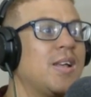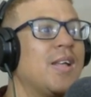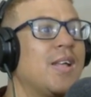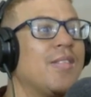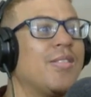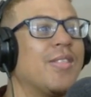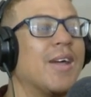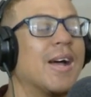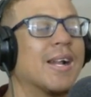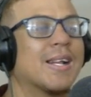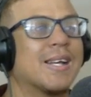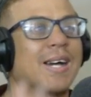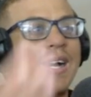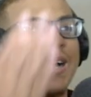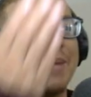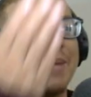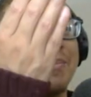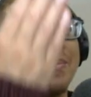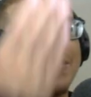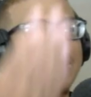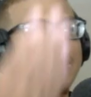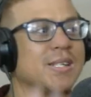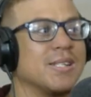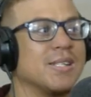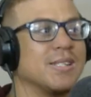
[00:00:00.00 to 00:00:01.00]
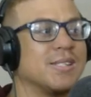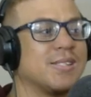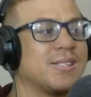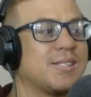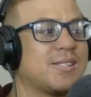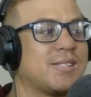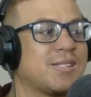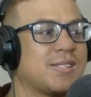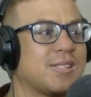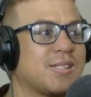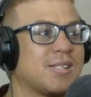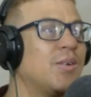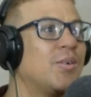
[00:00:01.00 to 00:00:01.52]
That guy
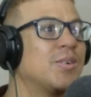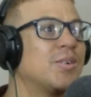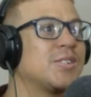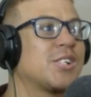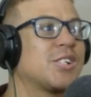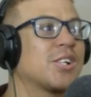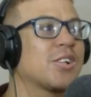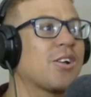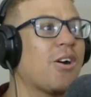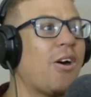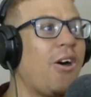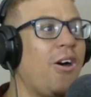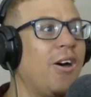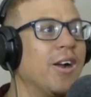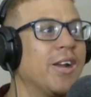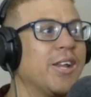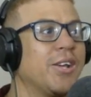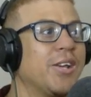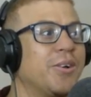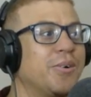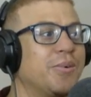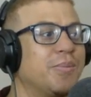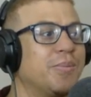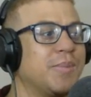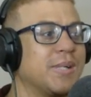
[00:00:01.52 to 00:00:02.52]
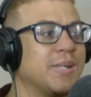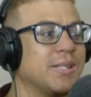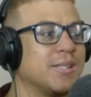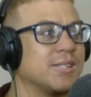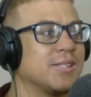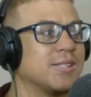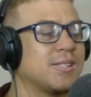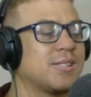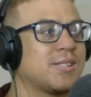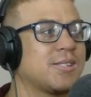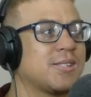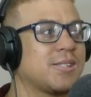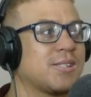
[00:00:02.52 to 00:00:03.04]
missed. Was it Connie who
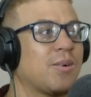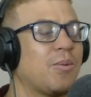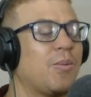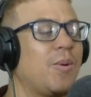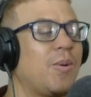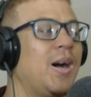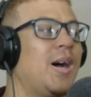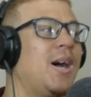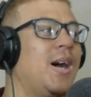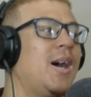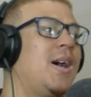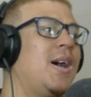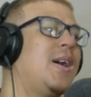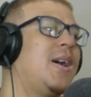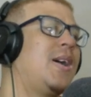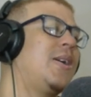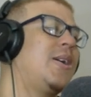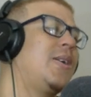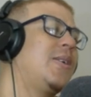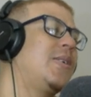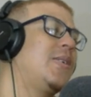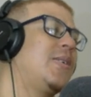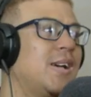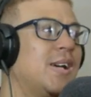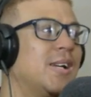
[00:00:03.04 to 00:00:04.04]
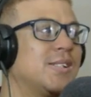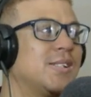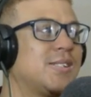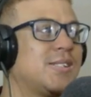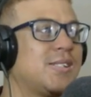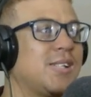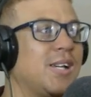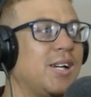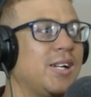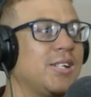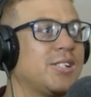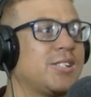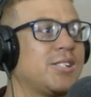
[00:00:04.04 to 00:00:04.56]
missed? Wow. And
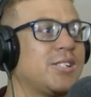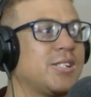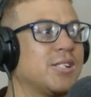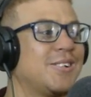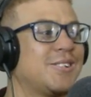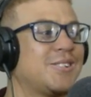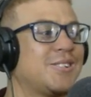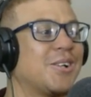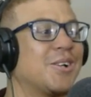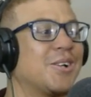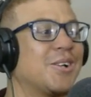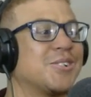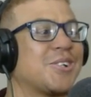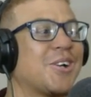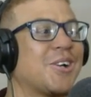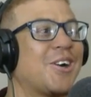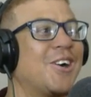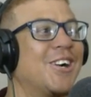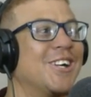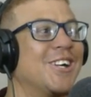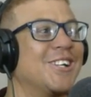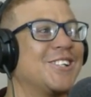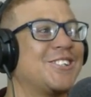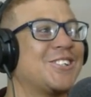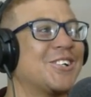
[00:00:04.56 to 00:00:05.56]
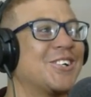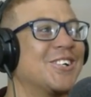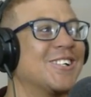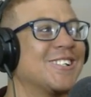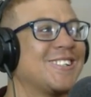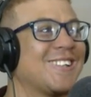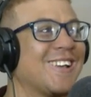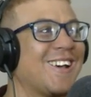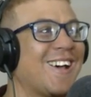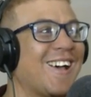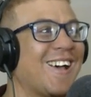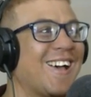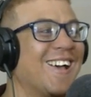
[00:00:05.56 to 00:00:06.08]
Sasha. So sorry to
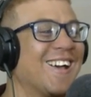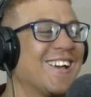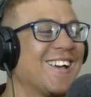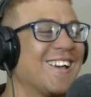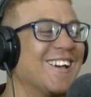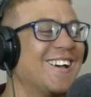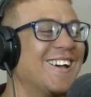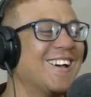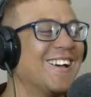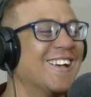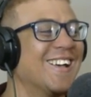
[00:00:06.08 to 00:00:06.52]
attack.